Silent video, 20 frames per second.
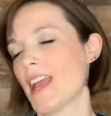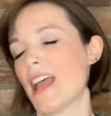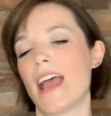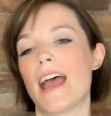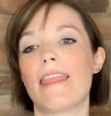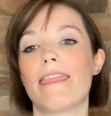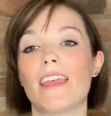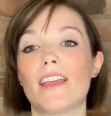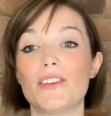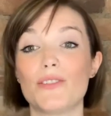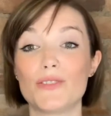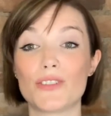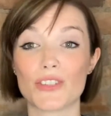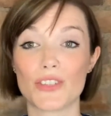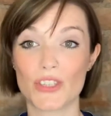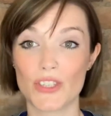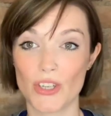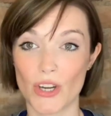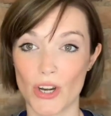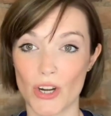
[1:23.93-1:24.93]
and then you
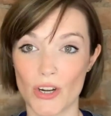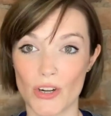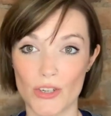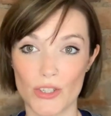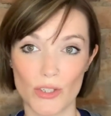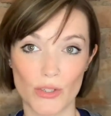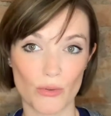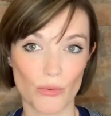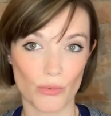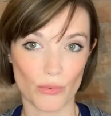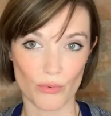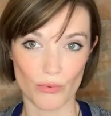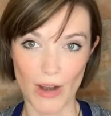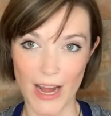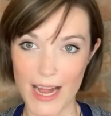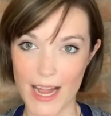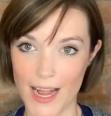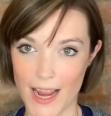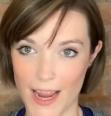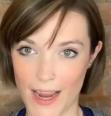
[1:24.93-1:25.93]
just start
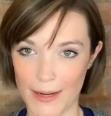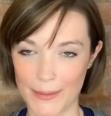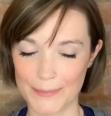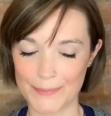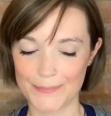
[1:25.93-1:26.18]
writing.